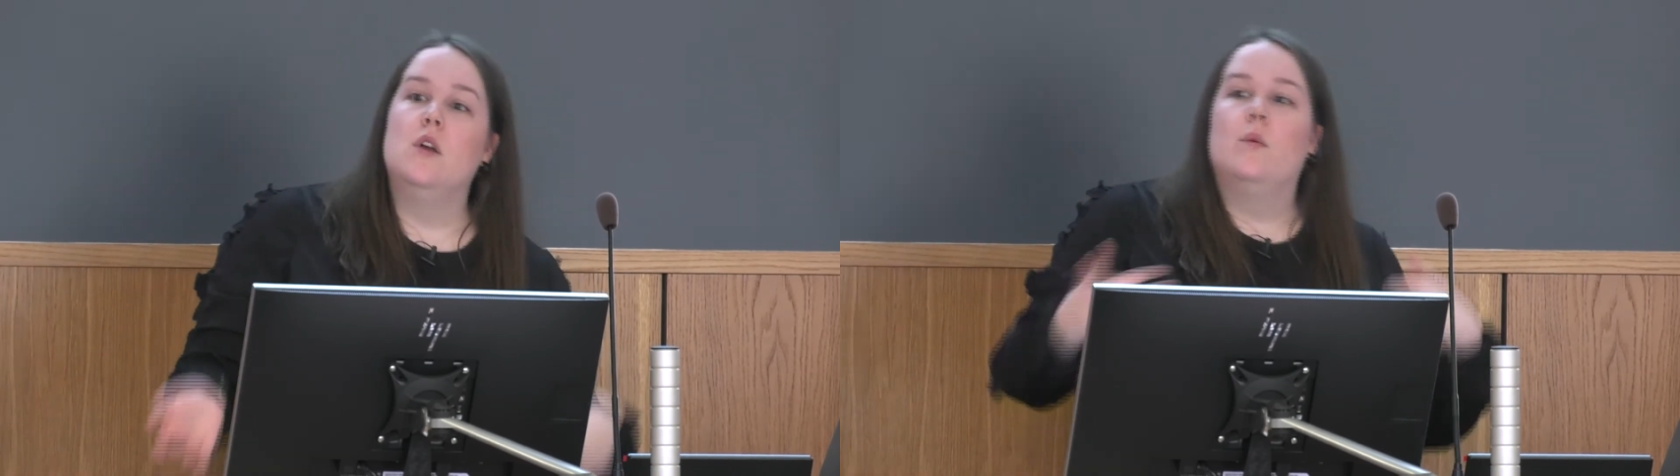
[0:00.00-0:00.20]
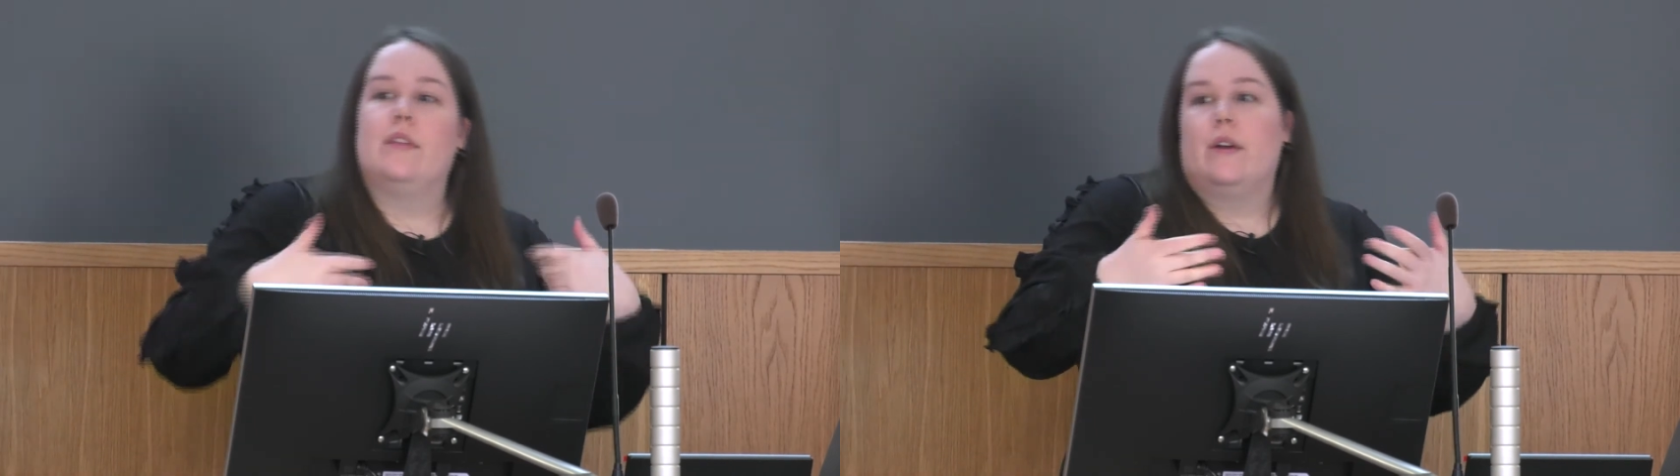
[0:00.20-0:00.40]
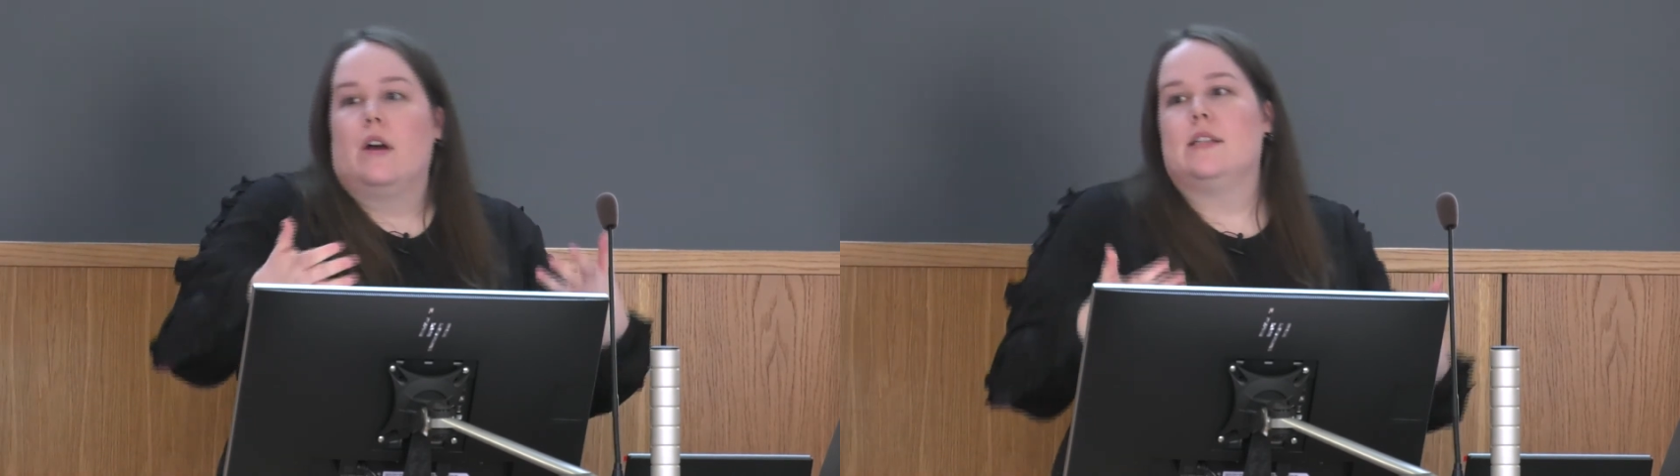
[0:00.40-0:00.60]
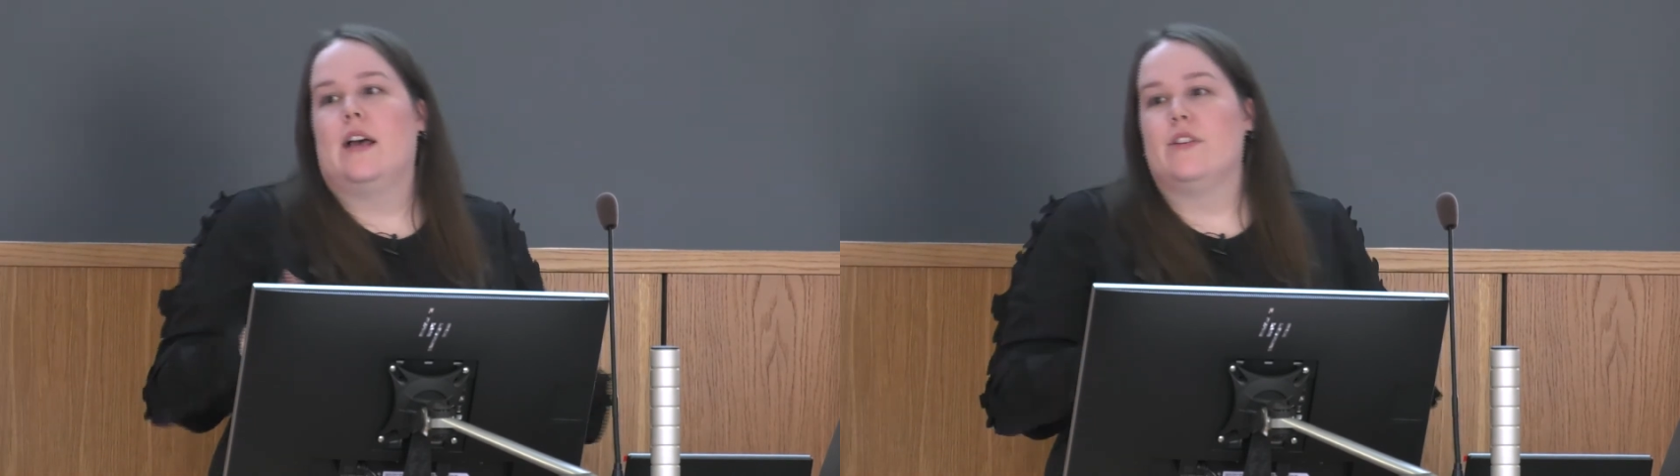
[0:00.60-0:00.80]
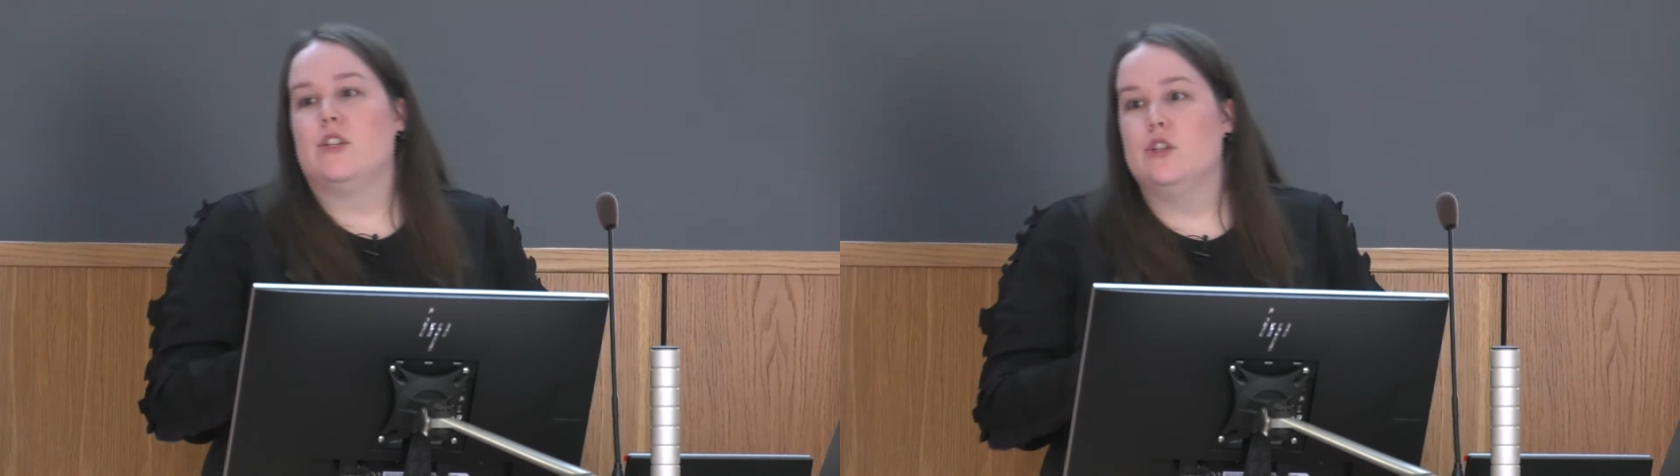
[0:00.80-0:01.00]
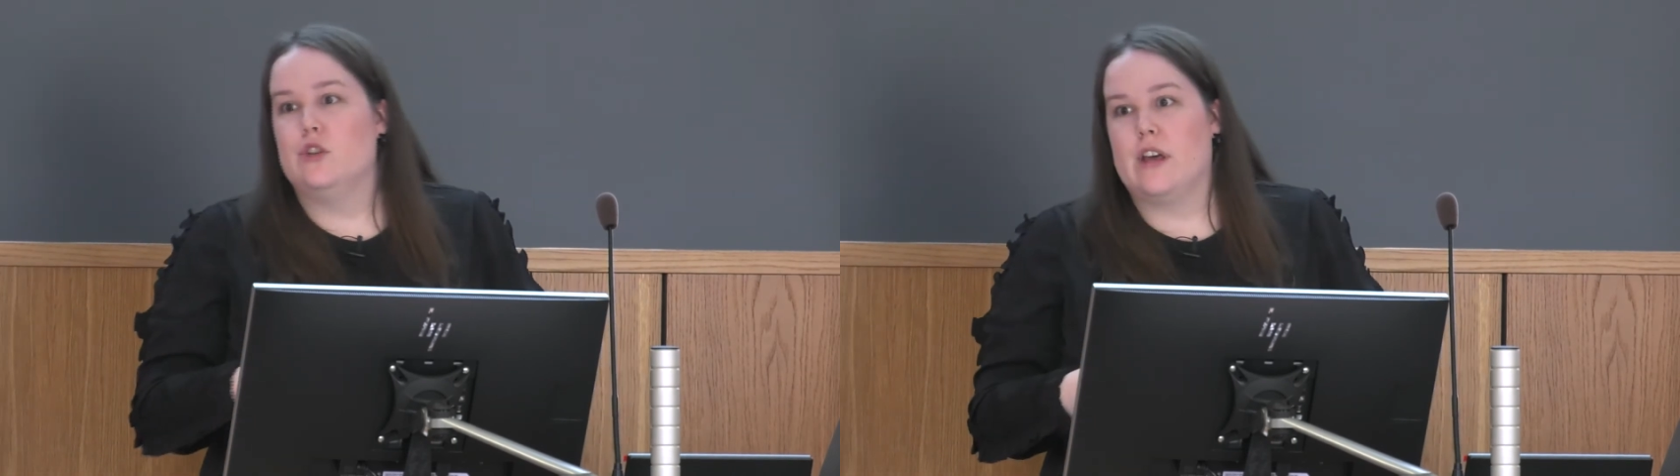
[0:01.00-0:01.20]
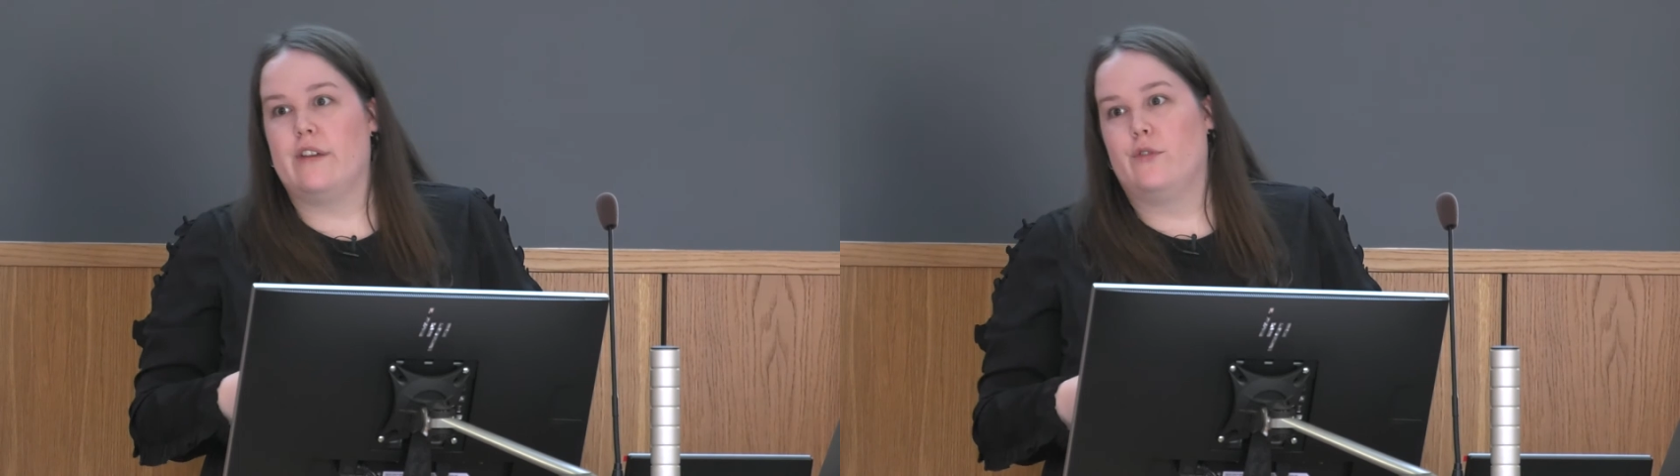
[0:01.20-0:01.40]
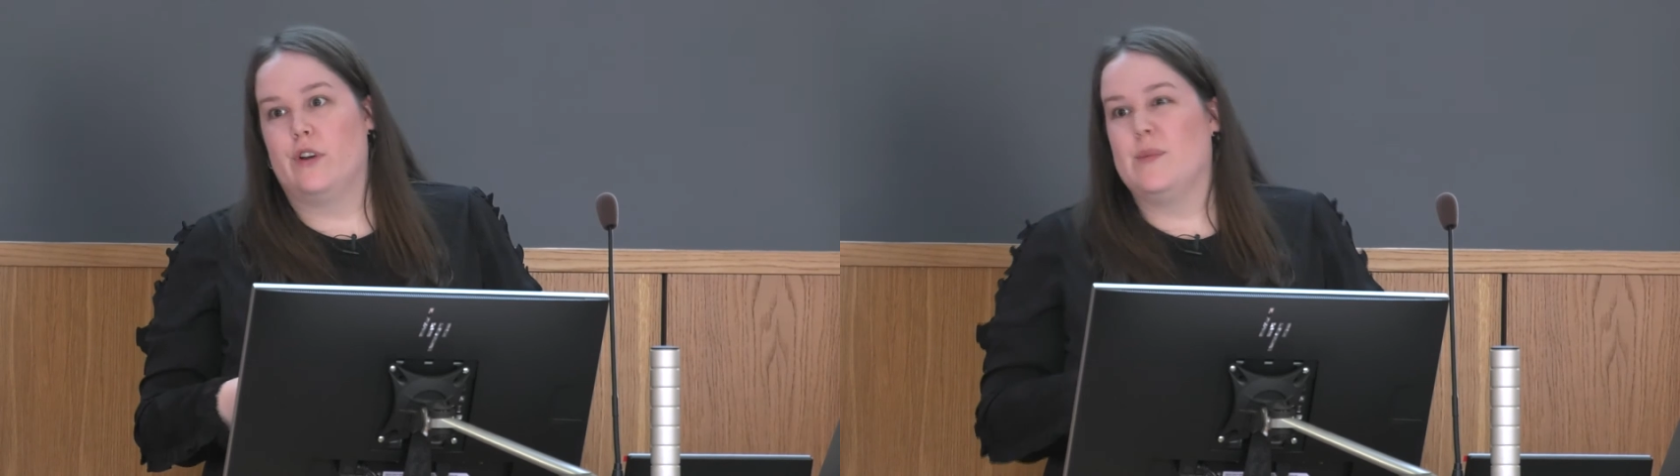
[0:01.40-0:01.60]
without us having to do
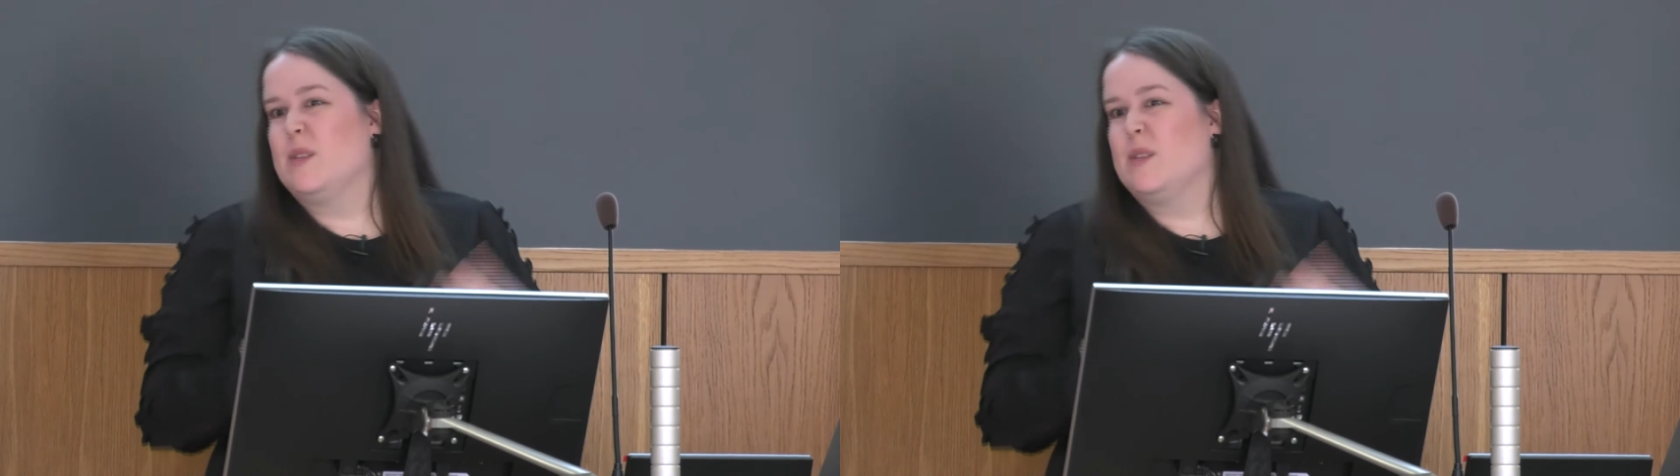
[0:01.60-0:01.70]
that for them.